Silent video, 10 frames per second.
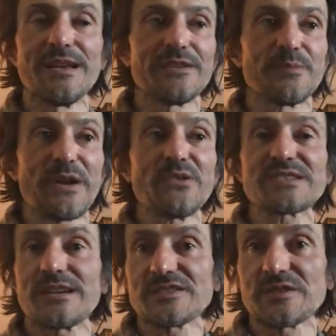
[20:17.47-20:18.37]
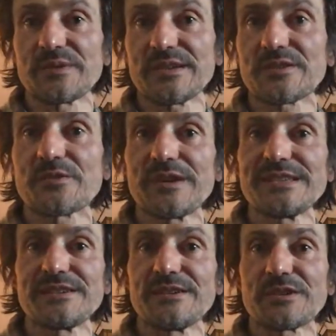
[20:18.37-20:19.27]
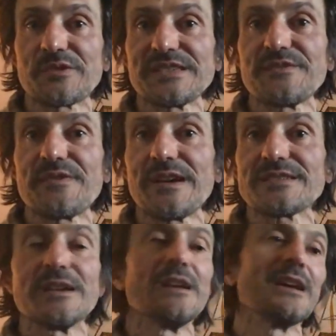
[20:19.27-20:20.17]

The Panos cars, they were crazy fast.